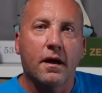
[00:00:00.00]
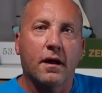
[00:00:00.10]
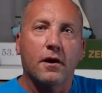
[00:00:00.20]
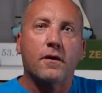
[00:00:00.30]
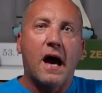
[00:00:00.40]

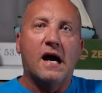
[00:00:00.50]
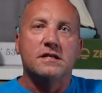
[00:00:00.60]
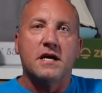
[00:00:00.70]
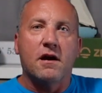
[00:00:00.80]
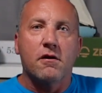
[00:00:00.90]
Hello
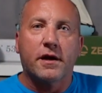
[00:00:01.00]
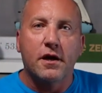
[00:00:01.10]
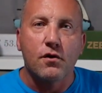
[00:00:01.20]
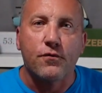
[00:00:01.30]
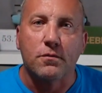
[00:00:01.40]
guys, Eric
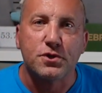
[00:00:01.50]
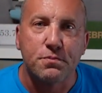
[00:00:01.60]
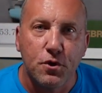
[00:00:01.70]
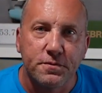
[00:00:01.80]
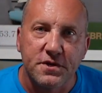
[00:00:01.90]
here from
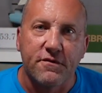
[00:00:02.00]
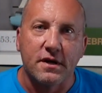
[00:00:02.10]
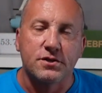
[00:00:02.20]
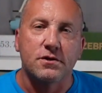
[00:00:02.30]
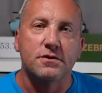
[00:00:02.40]
Smoops
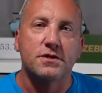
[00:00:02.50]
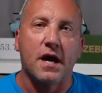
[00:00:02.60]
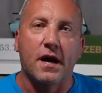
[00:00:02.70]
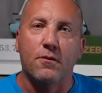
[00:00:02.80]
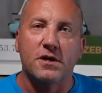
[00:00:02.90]
Adventures,
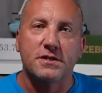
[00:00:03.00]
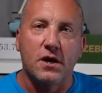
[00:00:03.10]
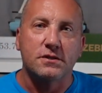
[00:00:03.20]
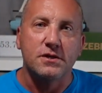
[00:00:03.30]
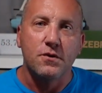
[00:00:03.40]
and I want to
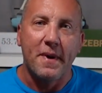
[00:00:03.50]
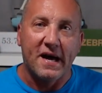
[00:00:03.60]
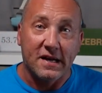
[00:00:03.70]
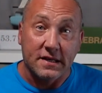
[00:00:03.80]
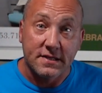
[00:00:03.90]
talk to you
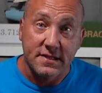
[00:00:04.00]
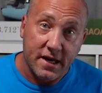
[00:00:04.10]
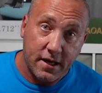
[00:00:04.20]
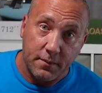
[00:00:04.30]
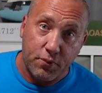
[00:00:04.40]
about an
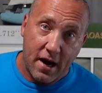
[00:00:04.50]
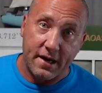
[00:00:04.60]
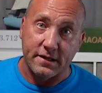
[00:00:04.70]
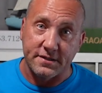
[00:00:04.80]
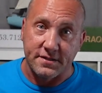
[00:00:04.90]
exciting
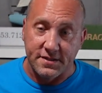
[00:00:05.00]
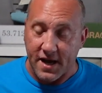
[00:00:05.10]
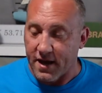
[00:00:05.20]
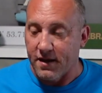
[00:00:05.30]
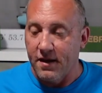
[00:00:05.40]
product
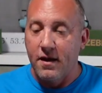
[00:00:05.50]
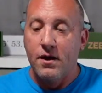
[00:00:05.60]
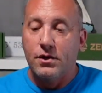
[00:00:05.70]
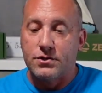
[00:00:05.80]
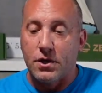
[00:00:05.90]
today.
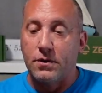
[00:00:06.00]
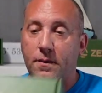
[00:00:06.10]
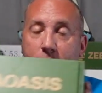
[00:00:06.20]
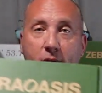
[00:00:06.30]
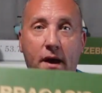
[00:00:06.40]

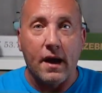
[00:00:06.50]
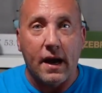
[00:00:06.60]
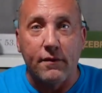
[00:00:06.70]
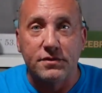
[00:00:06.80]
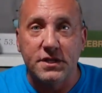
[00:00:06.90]
So,
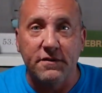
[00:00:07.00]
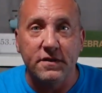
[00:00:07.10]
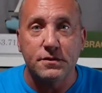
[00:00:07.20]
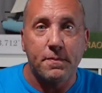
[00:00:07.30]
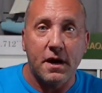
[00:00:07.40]
I received
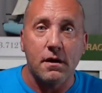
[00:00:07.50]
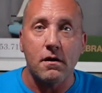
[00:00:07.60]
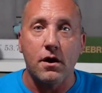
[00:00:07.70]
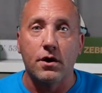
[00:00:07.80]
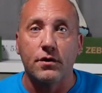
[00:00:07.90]
this
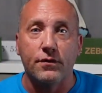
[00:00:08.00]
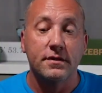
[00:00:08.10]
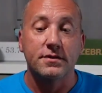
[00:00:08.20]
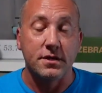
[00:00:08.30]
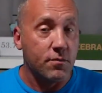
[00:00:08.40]
pair of
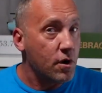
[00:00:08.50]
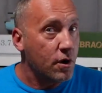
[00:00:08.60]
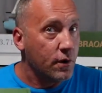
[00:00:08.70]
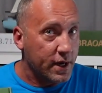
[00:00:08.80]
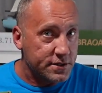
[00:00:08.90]
Zebra
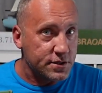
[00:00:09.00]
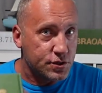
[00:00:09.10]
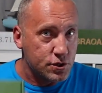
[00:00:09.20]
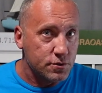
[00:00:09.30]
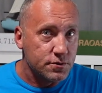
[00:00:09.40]
Oasis
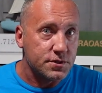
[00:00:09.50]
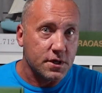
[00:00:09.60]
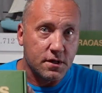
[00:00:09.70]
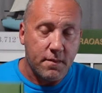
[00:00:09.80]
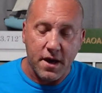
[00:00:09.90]
shoes
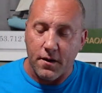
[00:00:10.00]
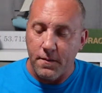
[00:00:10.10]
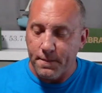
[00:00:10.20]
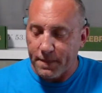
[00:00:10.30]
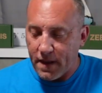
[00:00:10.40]
in the
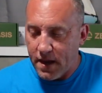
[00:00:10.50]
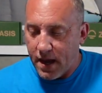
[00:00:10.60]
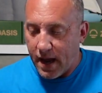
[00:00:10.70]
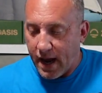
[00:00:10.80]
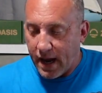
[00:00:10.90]
mail,
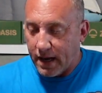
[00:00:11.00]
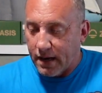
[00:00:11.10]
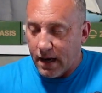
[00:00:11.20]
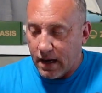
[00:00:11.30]
and